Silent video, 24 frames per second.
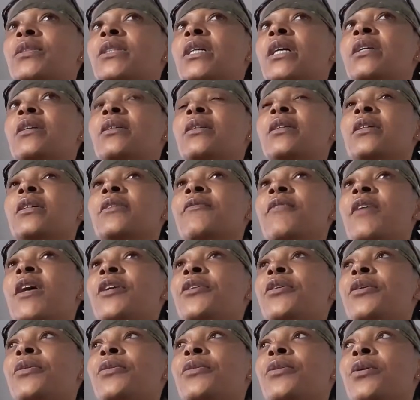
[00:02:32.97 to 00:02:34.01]
And if I
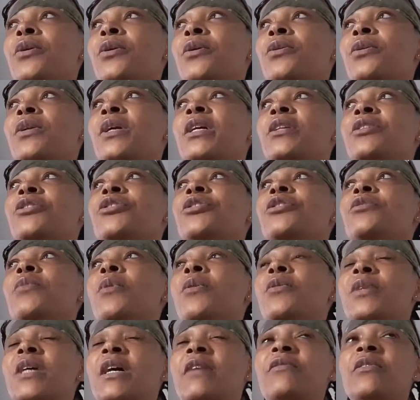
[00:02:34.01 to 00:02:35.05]
don't go, then she
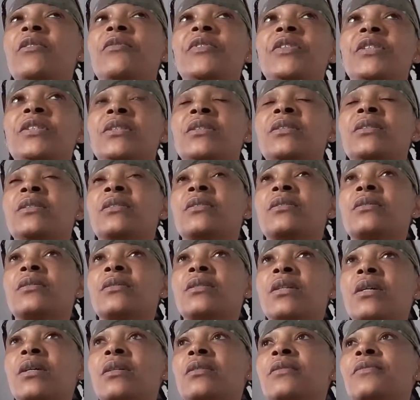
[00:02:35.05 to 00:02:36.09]
won't have a visitor
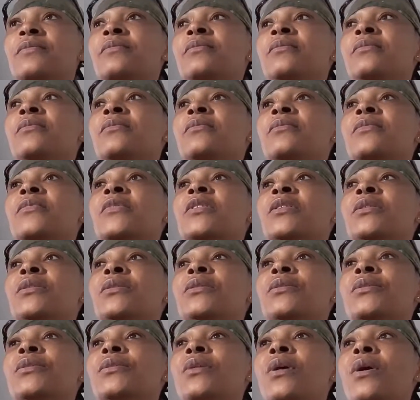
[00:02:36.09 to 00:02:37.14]
today.
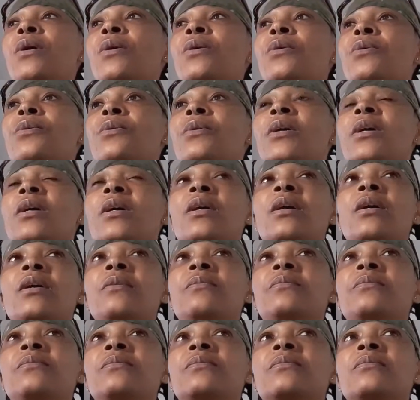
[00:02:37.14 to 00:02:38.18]
So,
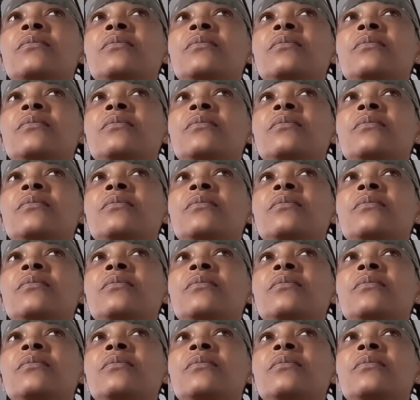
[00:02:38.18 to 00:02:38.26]
while